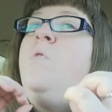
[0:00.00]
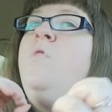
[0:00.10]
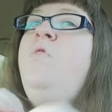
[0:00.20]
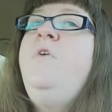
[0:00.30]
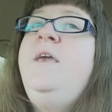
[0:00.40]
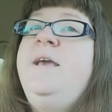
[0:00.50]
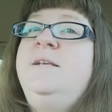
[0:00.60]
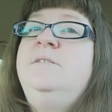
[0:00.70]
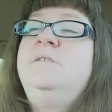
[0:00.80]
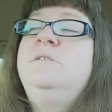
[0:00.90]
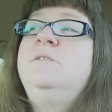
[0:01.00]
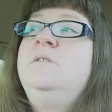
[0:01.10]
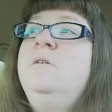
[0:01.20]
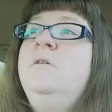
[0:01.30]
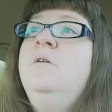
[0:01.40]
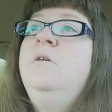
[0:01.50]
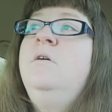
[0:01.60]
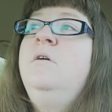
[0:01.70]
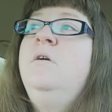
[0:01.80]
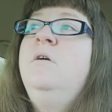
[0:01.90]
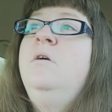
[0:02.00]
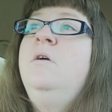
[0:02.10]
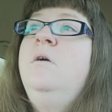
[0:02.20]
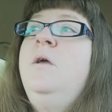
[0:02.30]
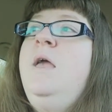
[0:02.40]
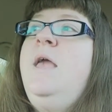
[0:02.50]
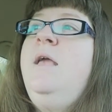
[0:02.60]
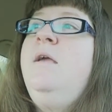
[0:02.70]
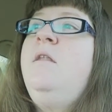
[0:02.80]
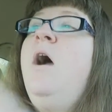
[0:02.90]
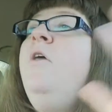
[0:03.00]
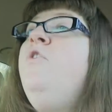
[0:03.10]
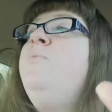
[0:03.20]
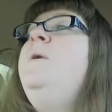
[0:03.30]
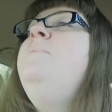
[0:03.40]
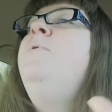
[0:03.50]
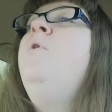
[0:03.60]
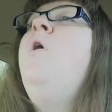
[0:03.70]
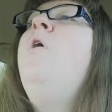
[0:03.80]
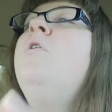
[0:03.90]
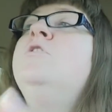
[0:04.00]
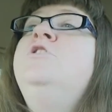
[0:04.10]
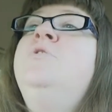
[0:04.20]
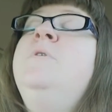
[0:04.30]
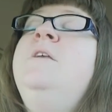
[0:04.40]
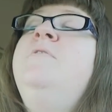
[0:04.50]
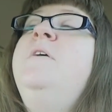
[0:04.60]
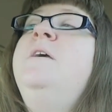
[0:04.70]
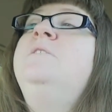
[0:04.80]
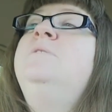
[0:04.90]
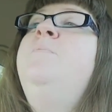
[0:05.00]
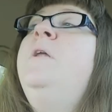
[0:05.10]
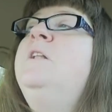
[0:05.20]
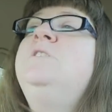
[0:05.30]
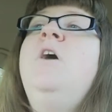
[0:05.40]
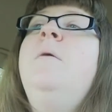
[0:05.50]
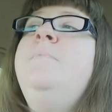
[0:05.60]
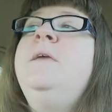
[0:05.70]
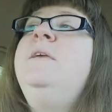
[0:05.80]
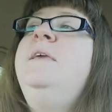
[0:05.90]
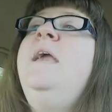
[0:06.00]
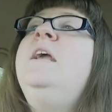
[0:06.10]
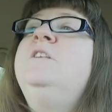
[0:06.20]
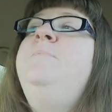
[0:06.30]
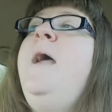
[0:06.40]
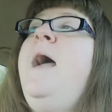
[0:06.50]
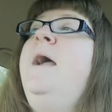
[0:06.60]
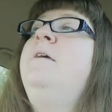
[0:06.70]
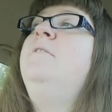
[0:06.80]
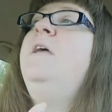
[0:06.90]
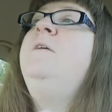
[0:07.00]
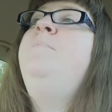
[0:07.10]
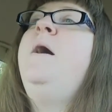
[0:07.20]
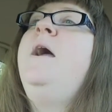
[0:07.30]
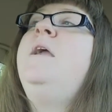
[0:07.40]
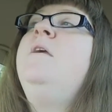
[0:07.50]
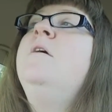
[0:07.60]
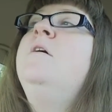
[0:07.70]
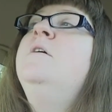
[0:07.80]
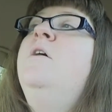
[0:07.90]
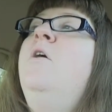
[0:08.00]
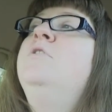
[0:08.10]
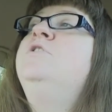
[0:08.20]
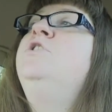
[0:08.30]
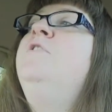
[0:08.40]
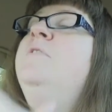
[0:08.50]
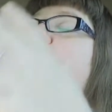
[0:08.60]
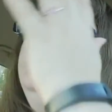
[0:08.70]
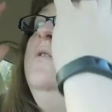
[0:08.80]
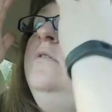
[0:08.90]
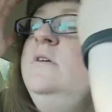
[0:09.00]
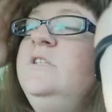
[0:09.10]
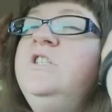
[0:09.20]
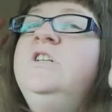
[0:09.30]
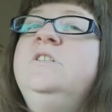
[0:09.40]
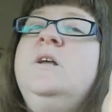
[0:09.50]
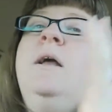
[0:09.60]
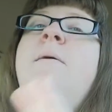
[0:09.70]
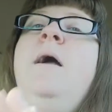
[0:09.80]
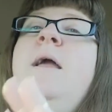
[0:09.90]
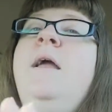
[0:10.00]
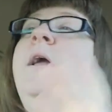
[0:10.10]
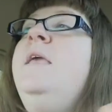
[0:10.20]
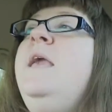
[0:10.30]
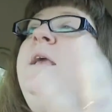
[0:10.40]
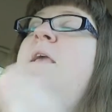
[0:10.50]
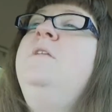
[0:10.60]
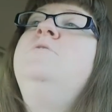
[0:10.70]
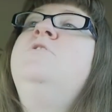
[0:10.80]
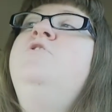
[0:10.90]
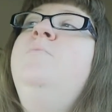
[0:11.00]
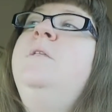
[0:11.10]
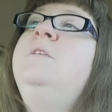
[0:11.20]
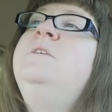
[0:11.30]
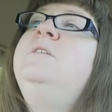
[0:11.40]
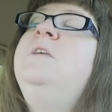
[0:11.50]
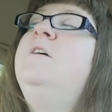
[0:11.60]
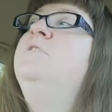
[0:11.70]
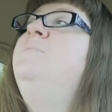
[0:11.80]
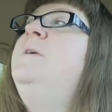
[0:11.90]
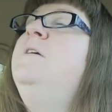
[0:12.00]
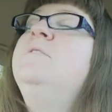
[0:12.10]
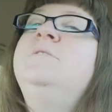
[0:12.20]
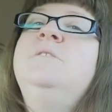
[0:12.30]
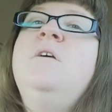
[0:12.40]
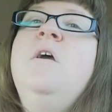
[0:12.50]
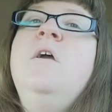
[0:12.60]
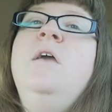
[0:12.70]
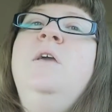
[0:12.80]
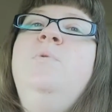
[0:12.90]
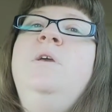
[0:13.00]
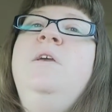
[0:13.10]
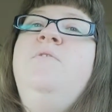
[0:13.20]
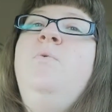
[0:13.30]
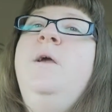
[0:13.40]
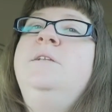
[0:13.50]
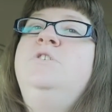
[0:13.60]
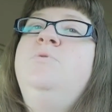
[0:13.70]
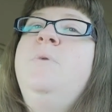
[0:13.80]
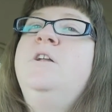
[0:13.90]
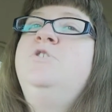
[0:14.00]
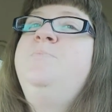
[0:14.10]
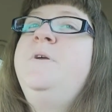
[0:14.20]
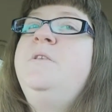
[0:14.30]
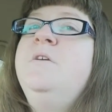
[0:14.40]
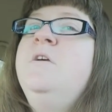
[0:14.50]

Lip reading: this, and other people are doing this, but it's not being kicked back, like, by our service. Oh, it's just, I can't get into too many details because it would give away too much, but